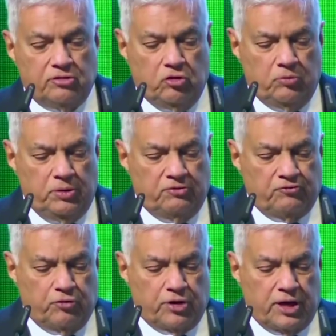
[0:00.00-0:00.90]
global
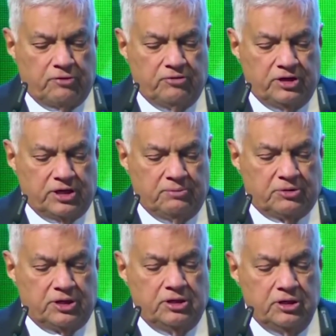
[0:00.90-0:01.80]
fora have
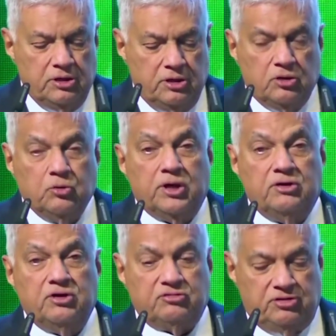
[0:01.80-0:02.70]
attempted to
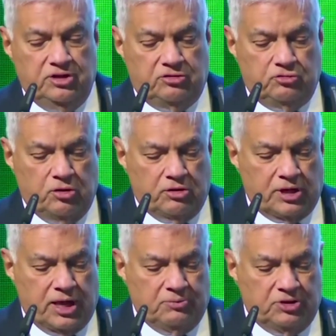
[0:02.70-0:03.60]
address the issue of
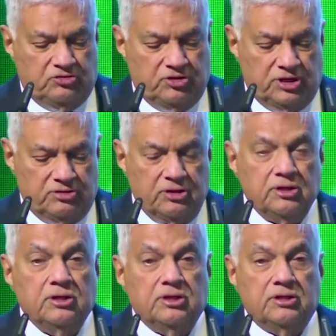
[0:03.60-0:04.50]
climate change.
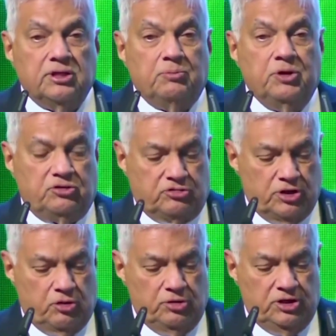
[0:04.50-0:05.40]
The
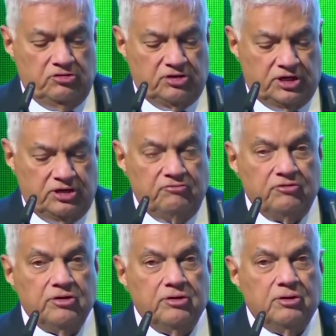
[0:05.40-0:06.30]
Bridgetown Initiative,
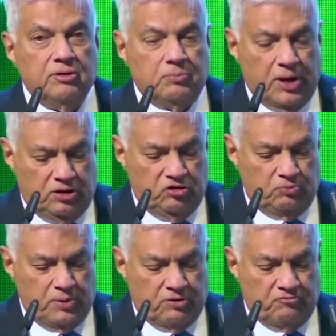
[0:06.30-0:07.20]
Paris
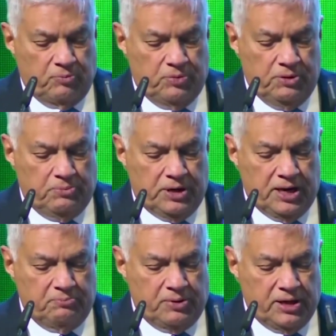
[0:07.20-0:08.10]
Pact for People
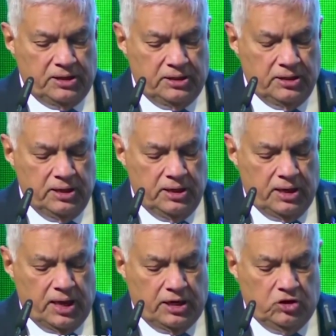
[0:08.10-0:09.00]
and Planet,
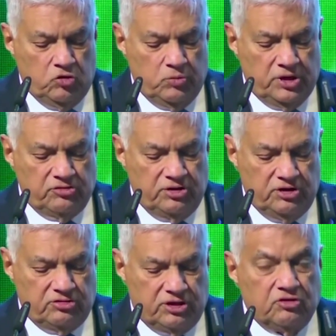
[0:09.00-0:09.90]
and numerous
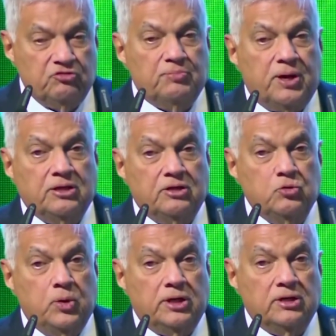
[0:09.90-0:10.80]
initiatives by the
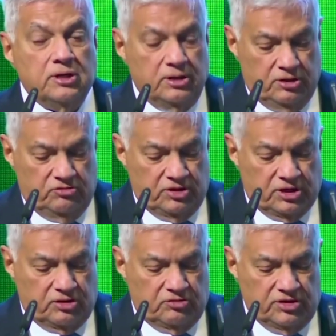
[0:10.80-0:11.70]
UN
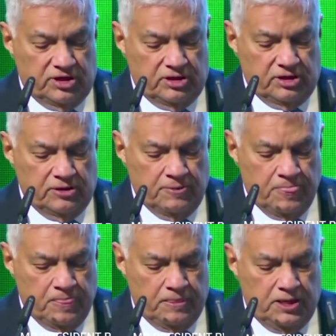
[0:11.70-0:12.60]
Secretary General.
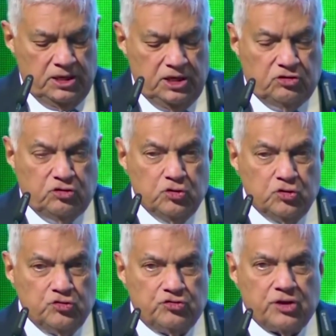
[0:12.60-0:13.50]
The
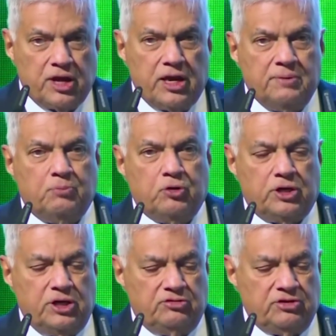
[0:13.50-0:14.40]
issues and
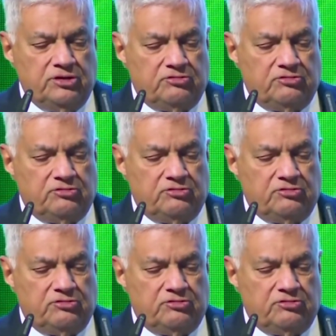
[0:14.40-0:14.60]
potential